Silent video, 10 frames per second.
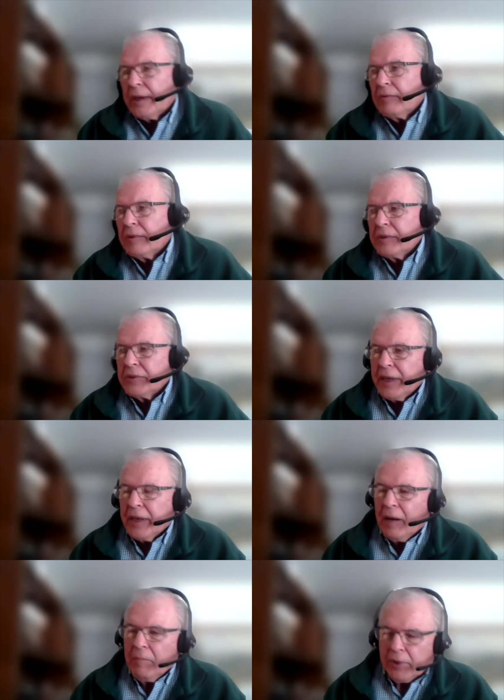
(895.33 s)
was a
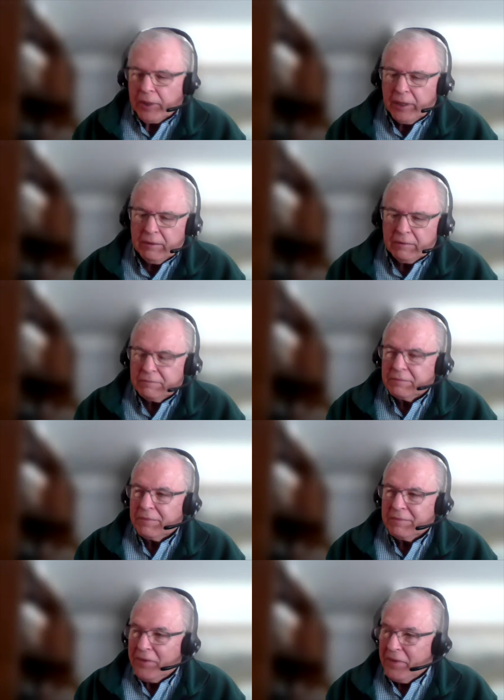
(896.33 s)
company
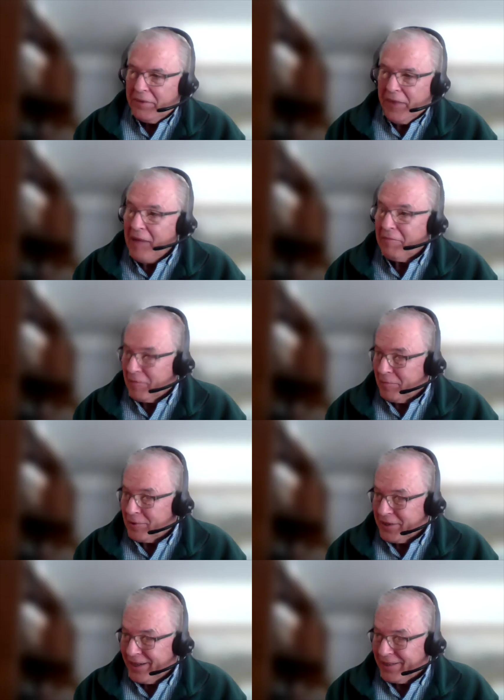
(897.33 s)
not from
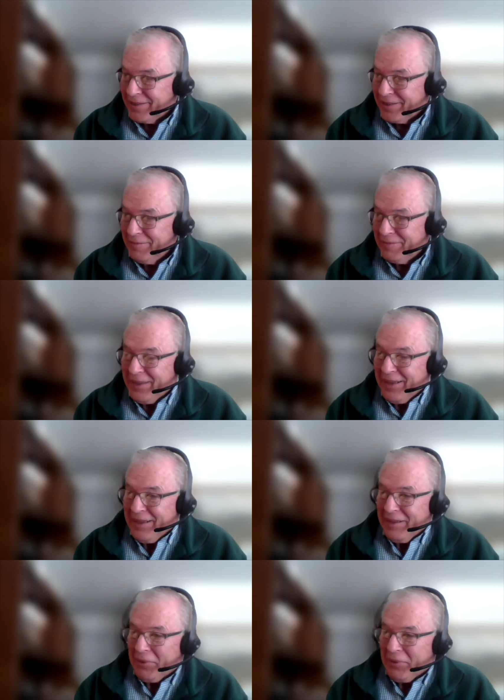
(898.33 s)
Wisconsin,
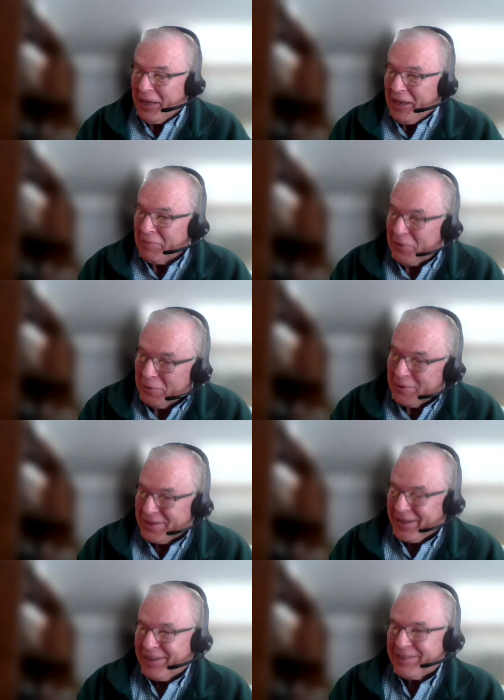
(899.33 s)
but came to
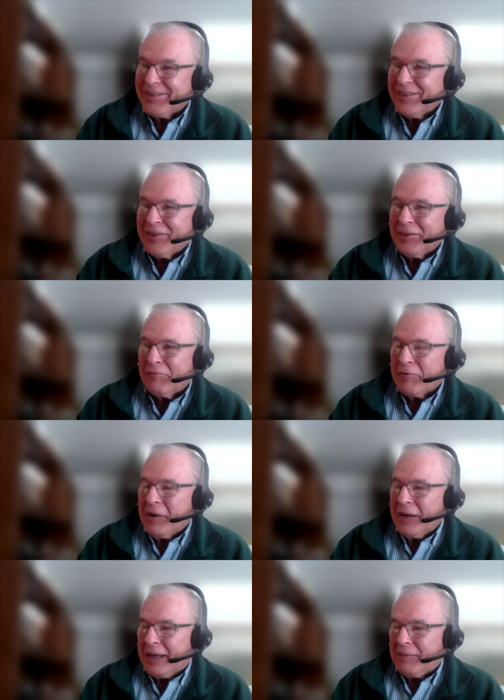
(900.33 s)
Wisconsin looking for
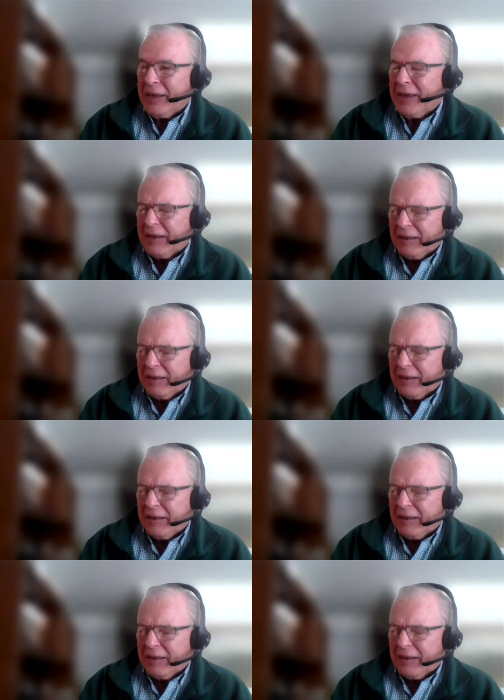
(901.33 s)
money. And the